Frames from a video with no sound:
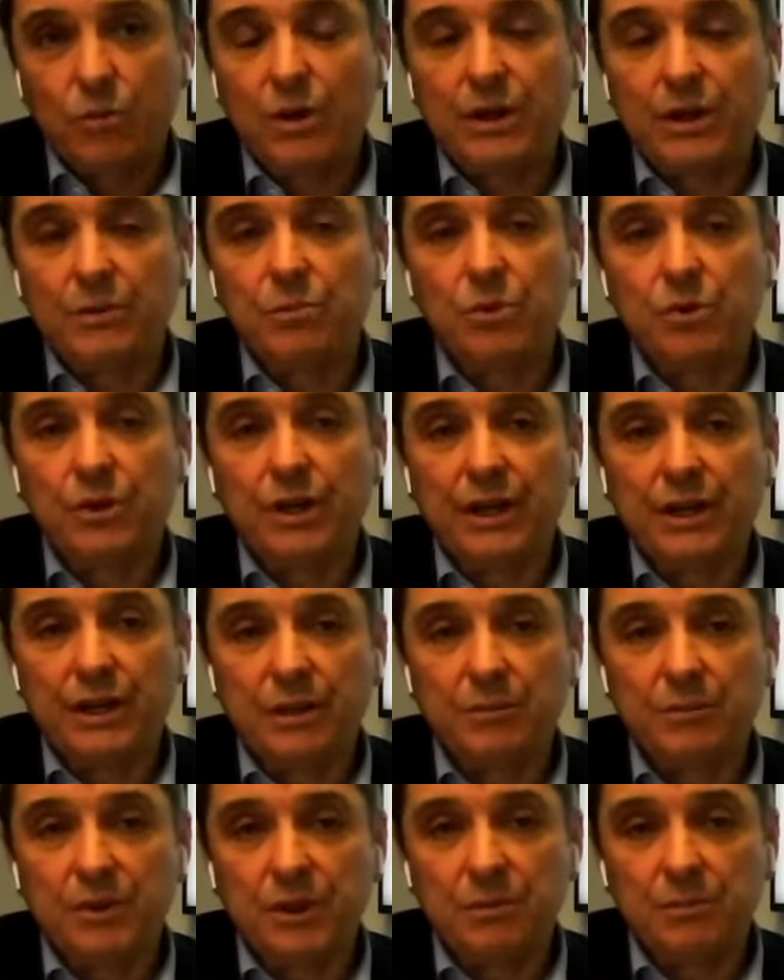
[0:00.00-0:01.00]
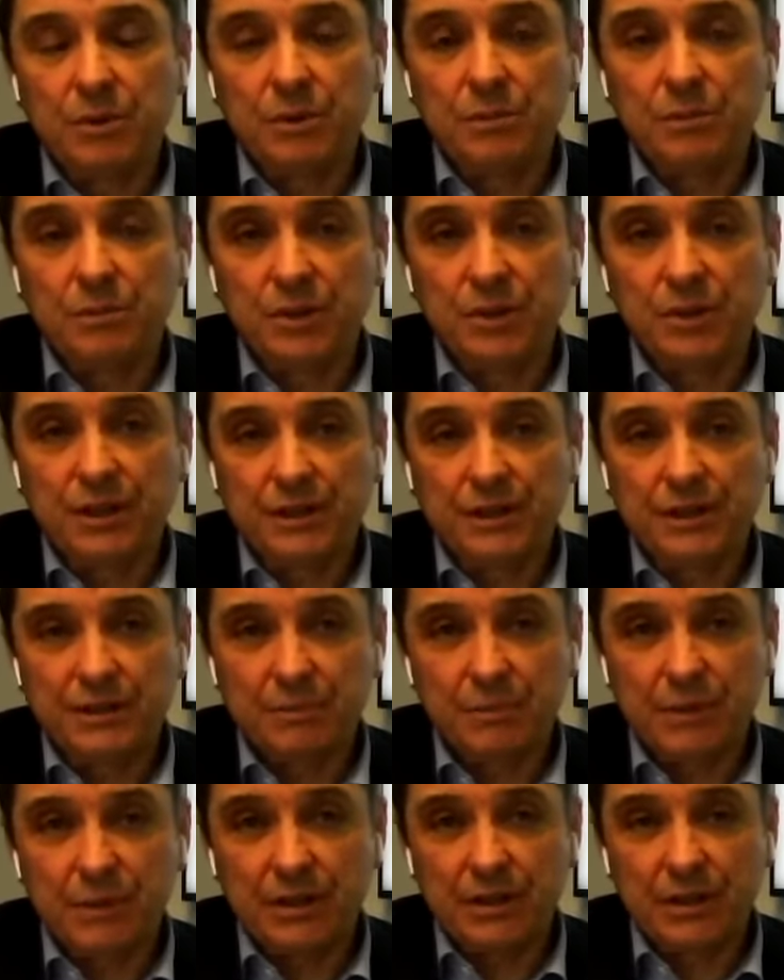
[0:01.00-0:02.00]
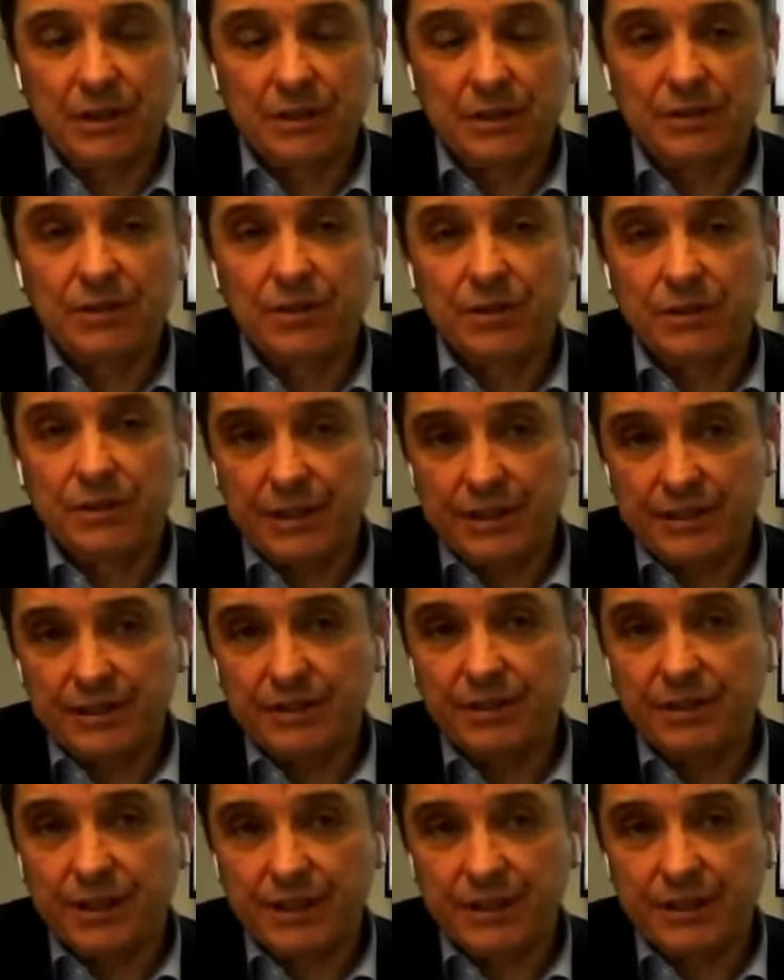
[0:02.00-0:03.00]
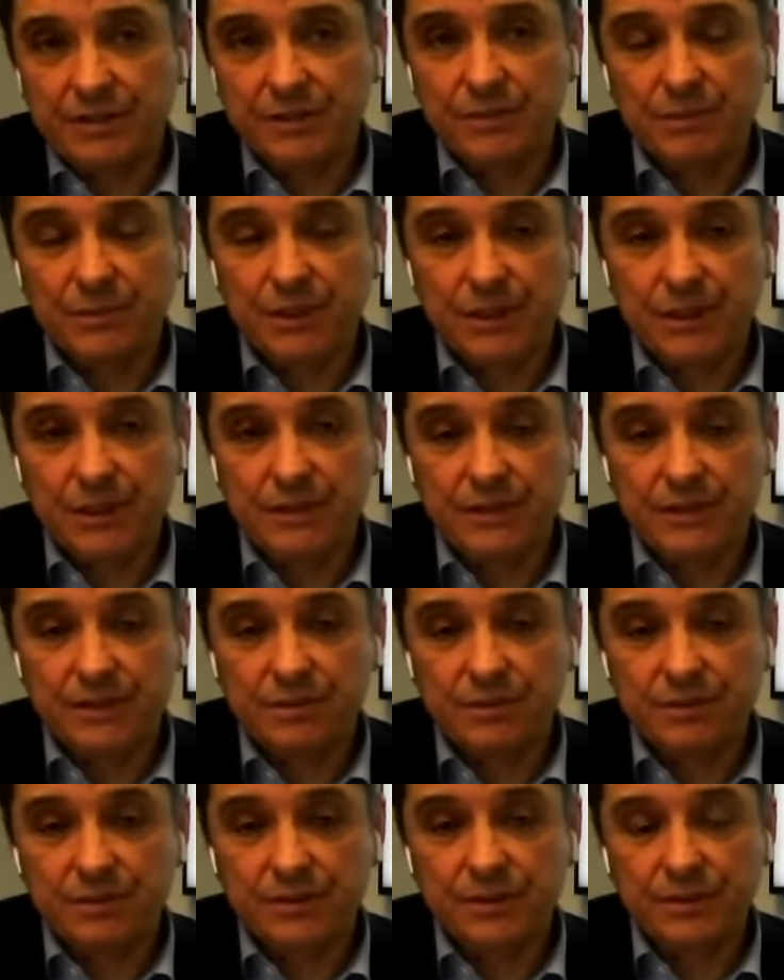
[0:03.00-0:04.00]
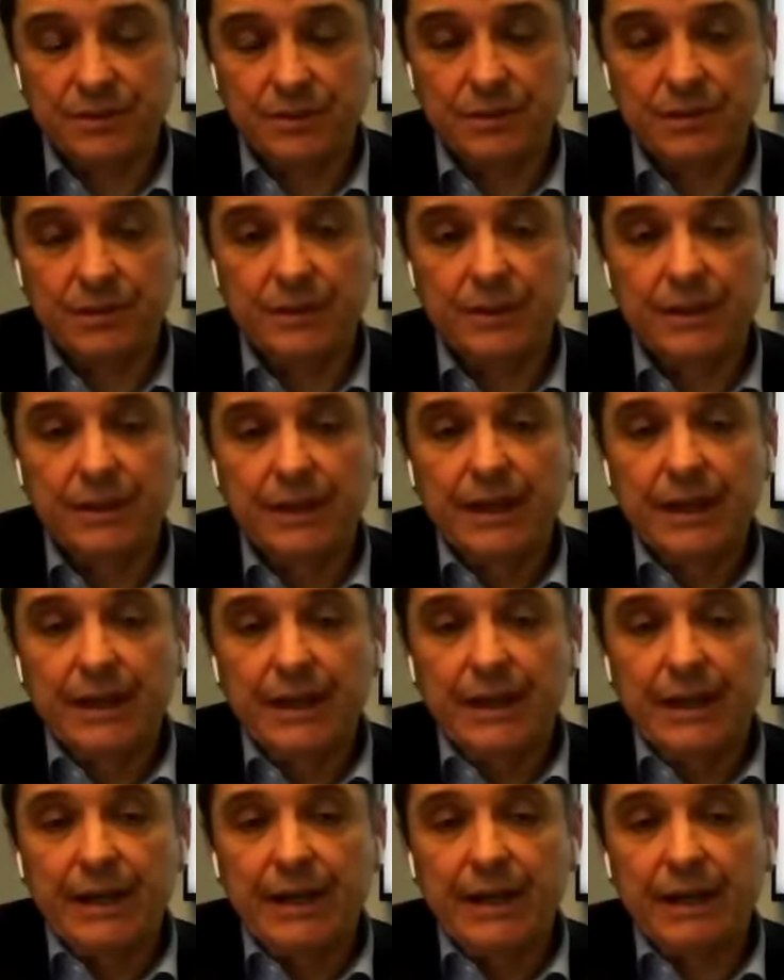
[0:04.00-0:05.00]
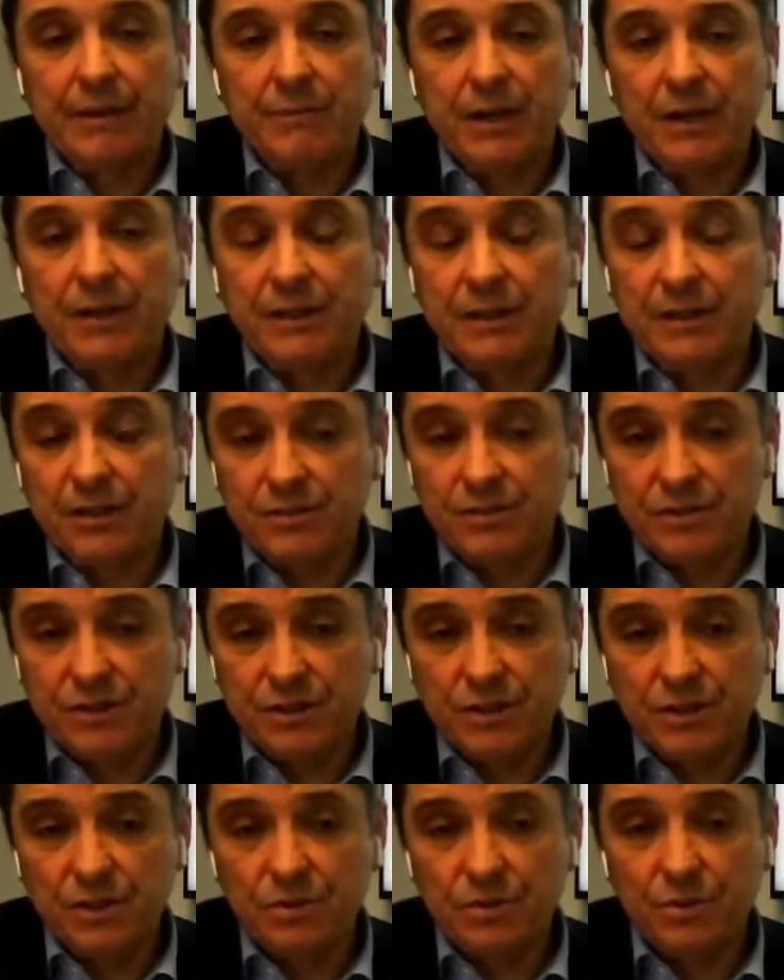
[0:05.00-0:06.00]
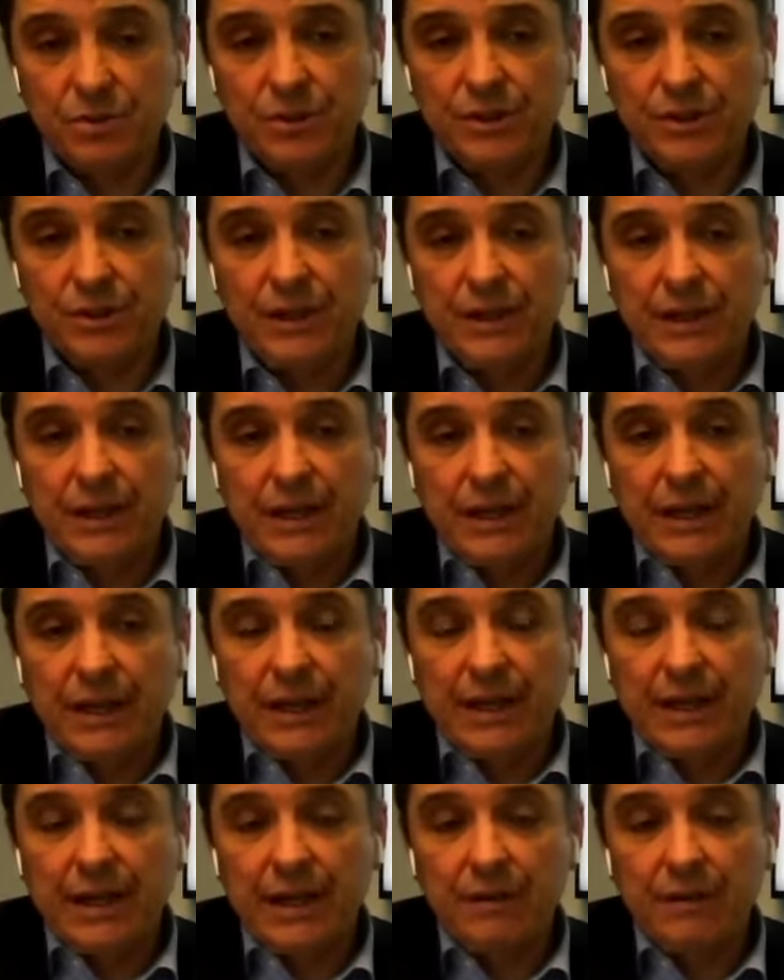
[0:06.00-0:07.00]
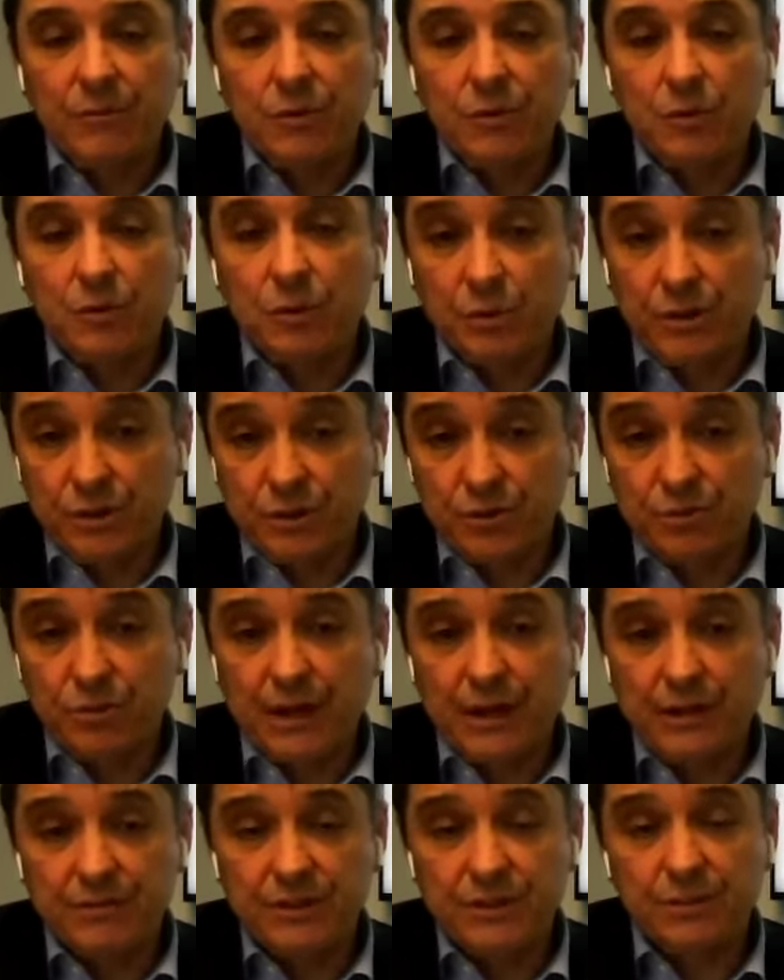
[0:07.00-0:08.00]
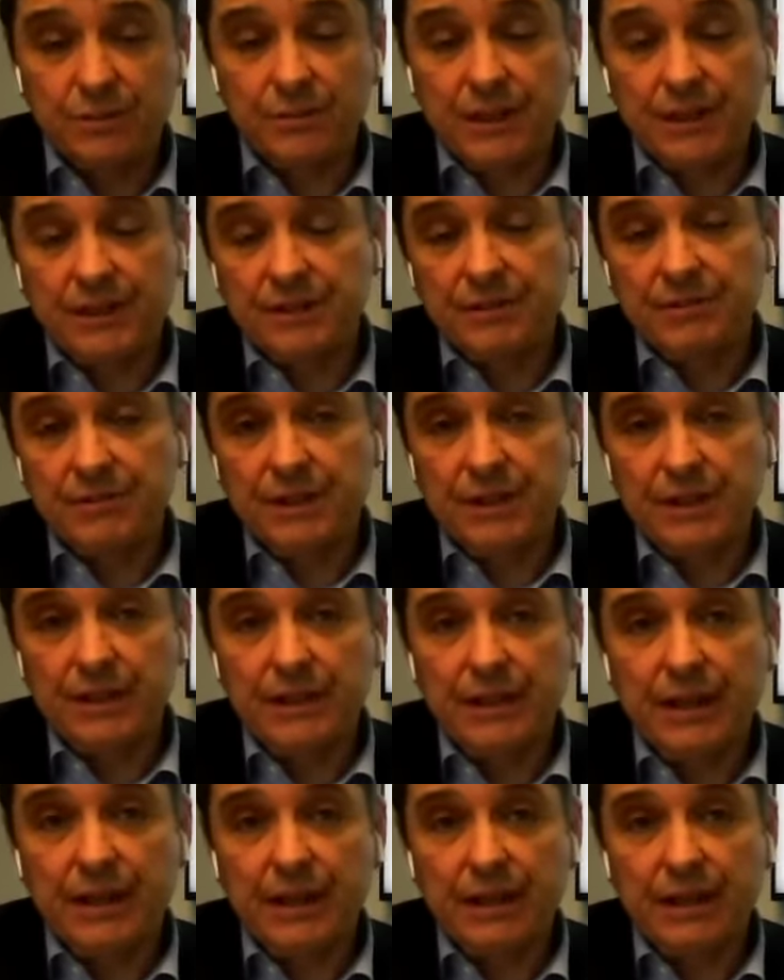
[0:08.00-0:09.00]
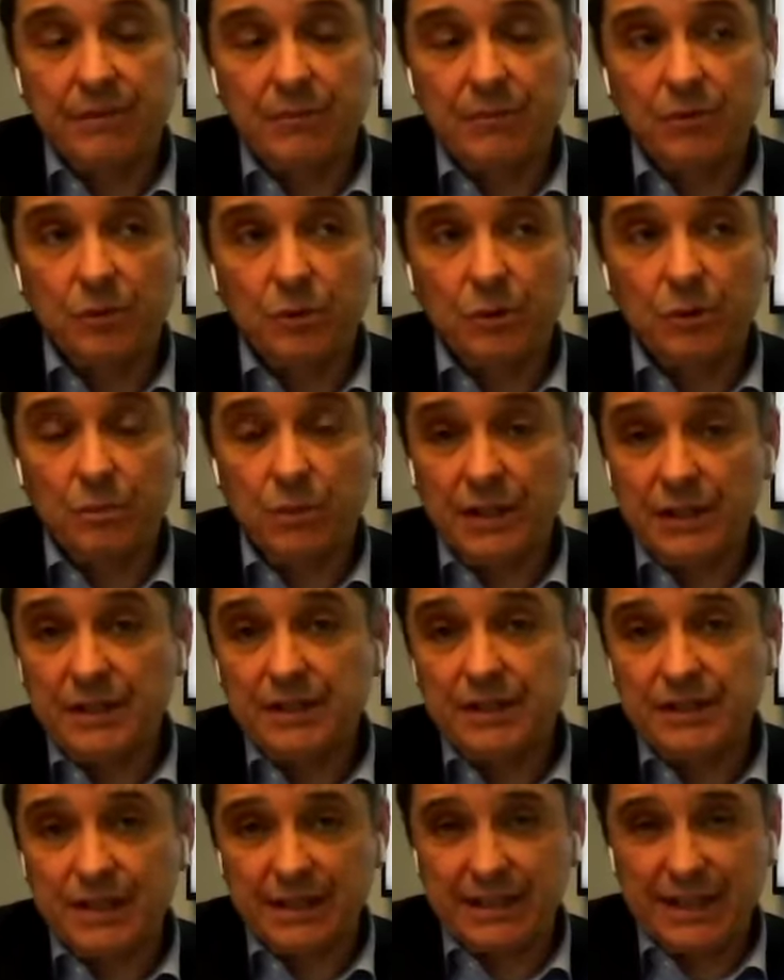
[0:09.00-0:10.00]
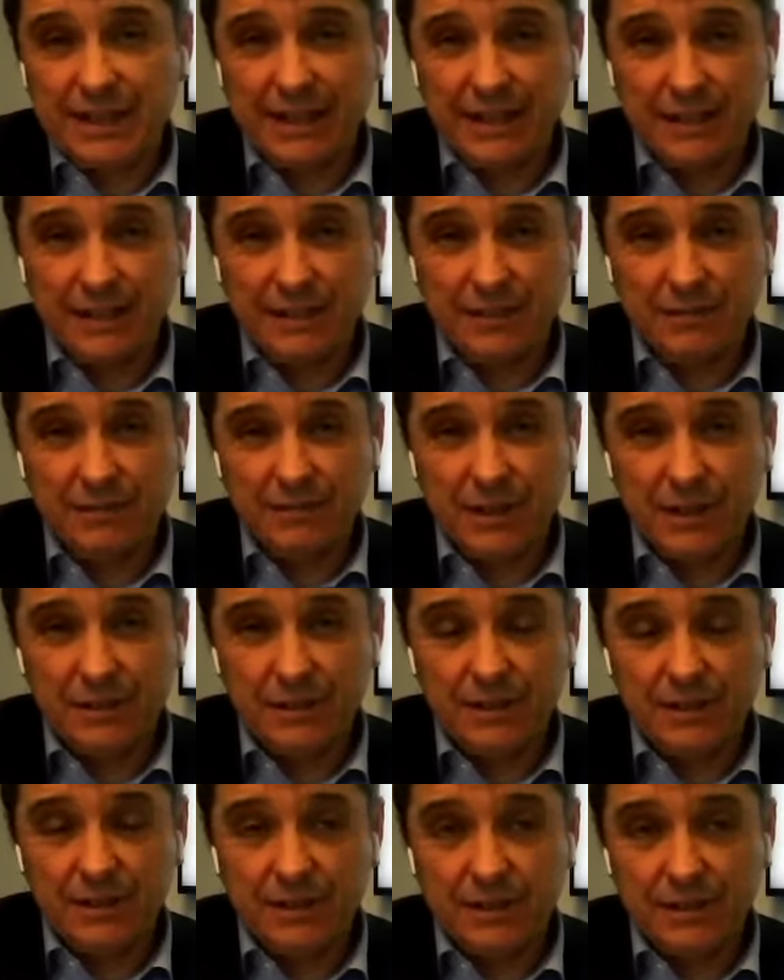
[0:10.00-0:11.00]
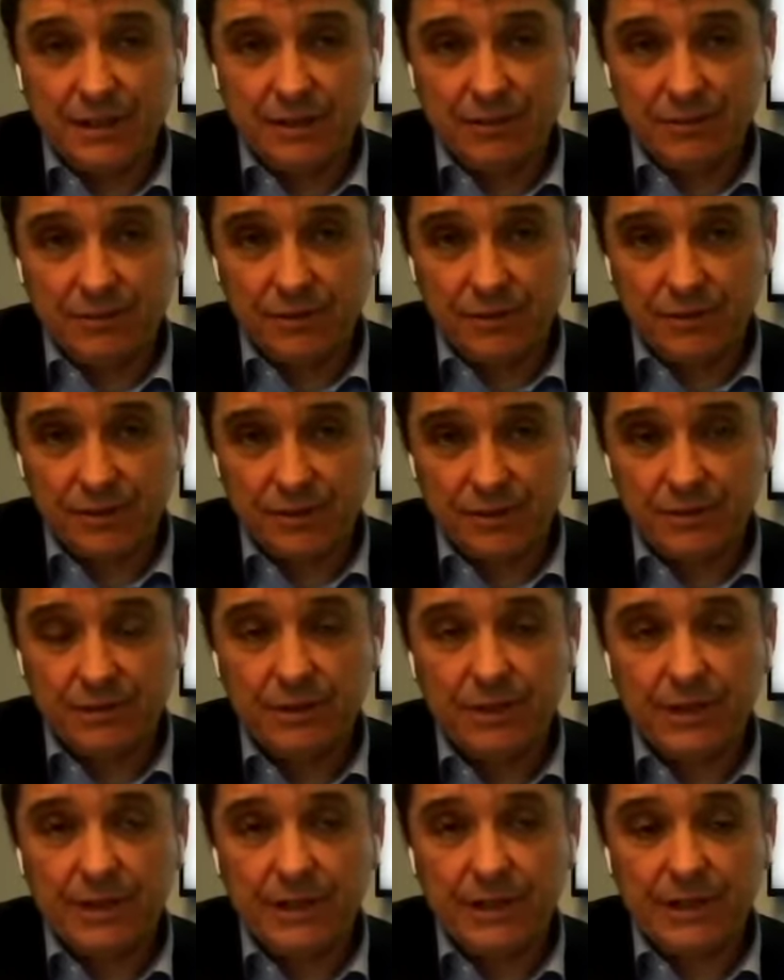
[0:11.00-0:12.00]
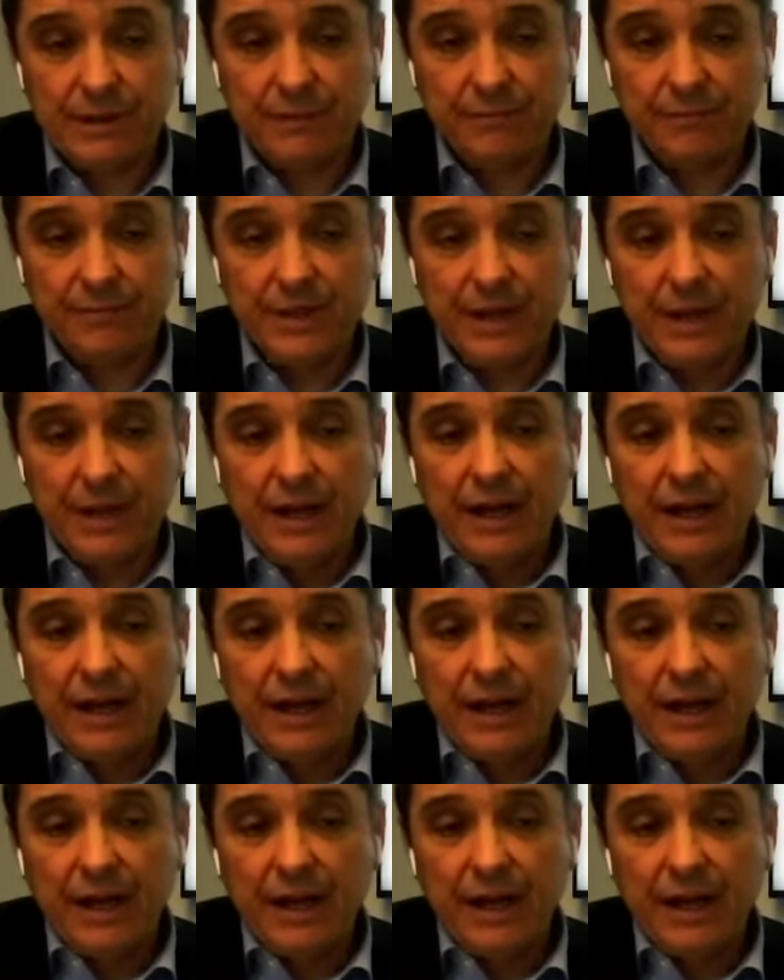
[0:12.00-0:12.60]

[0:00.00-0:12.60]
why would anybody put money into a market unless they're getting something else in return? On the unsecured, where we do have some activity, we're pleased that that activity is still there for us.